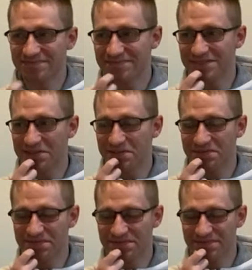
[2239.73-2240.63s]
So,
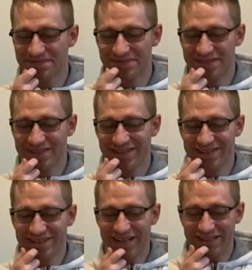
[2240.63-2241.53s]

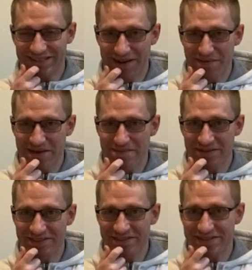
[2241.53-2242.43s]
next time you think
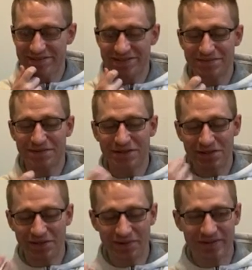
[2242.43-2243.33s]
about sharing tea with someone
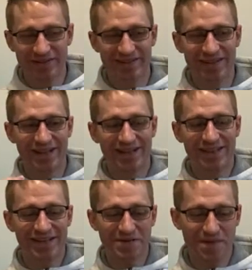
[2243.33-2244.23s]
new,
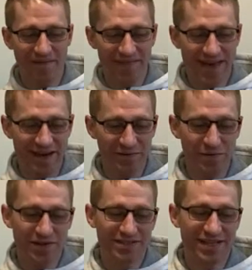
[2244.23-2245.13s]
think about that. Or
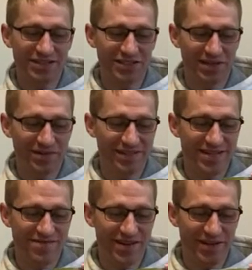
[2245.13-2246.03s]
watch that sharing
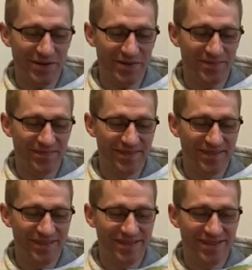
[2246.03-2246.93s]
tea video.
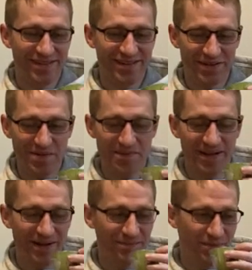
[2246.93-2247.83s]
It'll help a
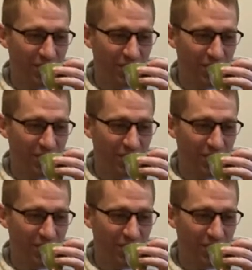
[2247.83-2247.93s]
lot.